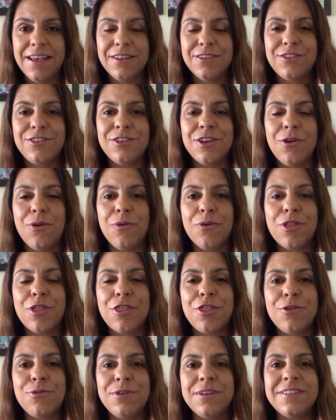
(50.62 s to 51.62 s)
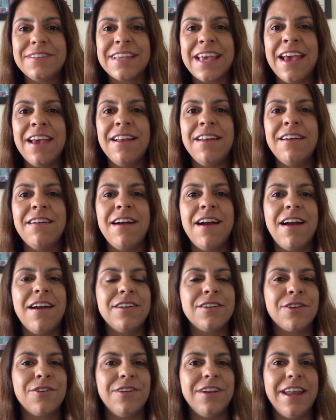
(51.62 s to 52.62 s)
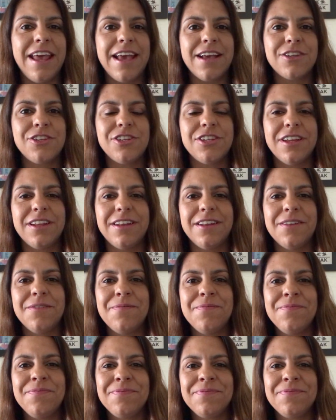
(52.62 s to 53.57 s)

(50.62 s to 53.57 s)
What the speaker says: So through Scalar Heart Connection,